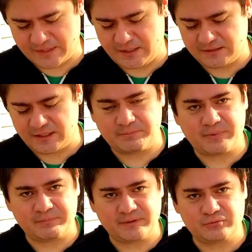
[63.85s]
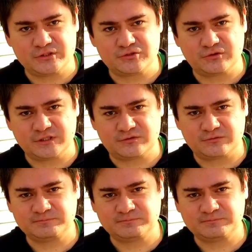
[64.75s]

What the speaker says: and papa with chorizo.